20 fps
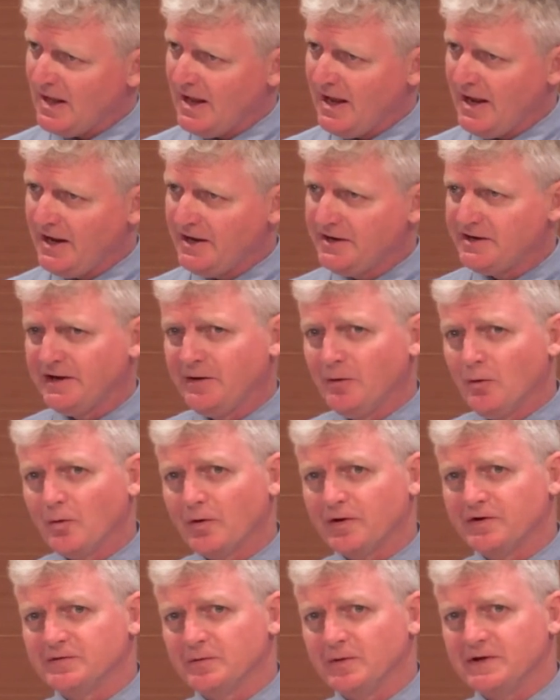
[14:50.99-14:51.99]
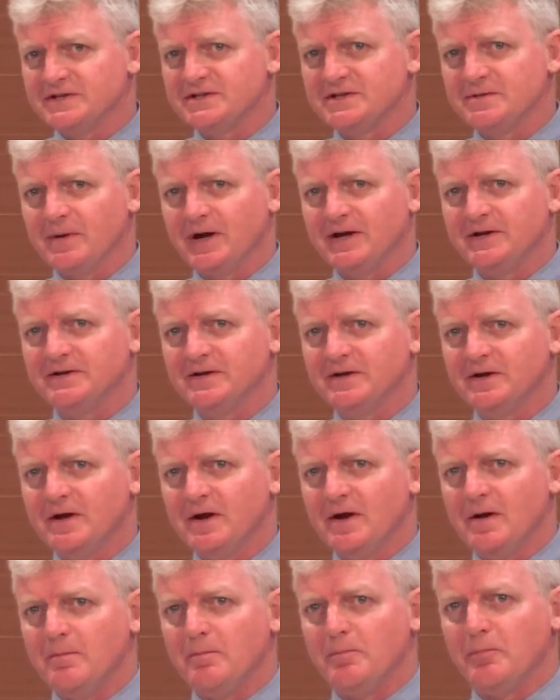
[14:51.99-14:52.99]
And in order to estimate
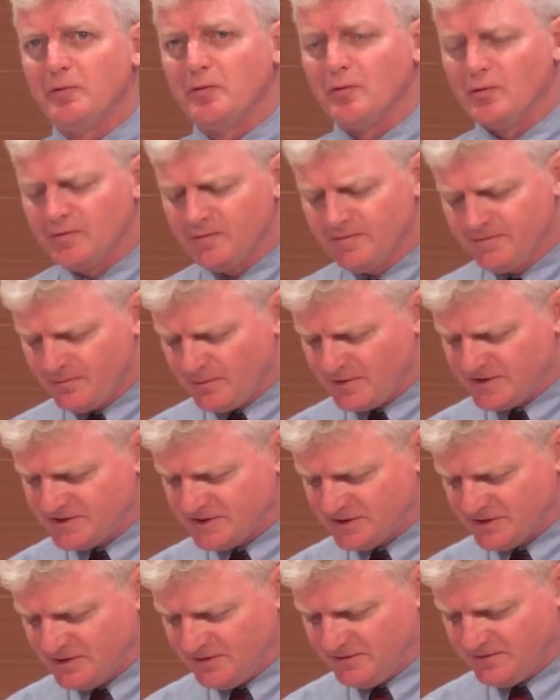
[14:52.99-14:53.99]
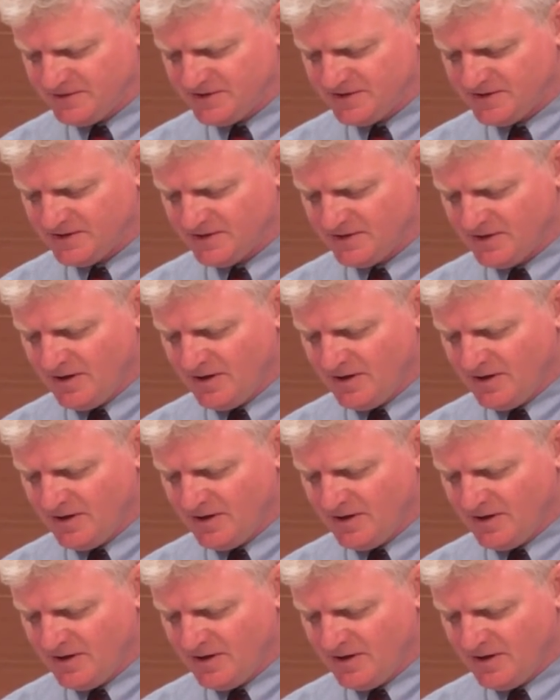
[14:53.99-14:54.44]
proved reserves,